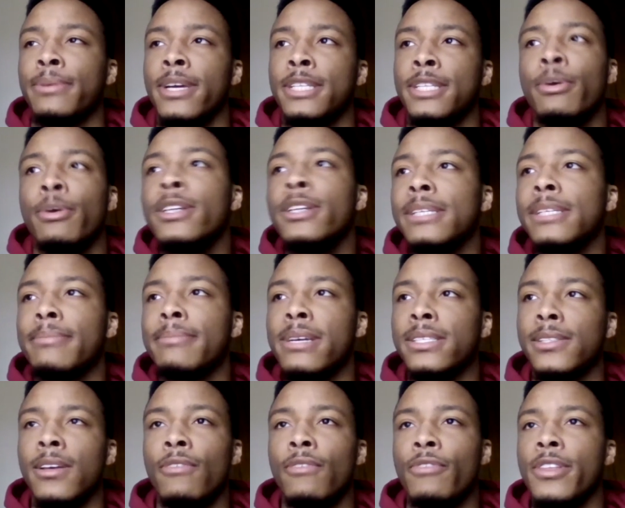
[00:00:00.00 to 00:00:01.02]
expressing
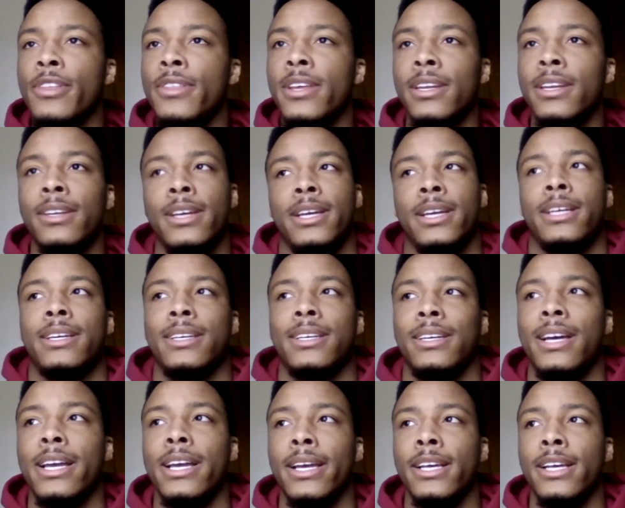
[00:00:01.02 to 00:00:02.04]
myself within like,
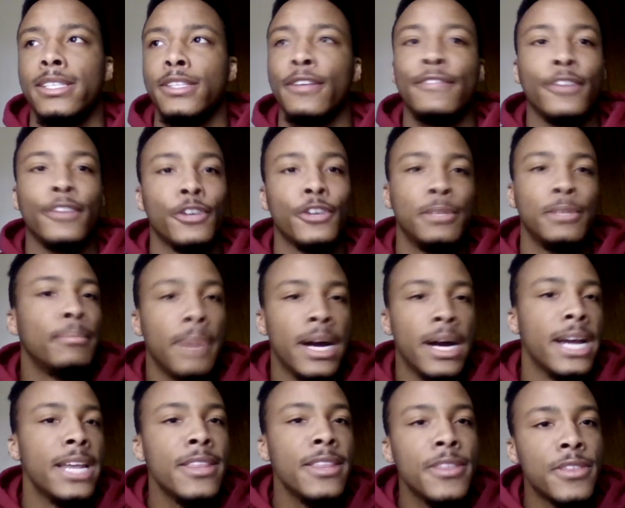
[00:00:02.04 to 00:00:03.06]
I guess the first
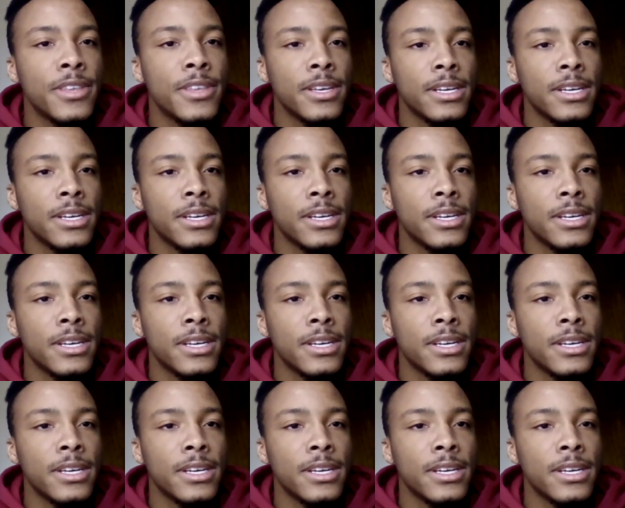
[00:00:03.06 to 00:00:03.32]
month,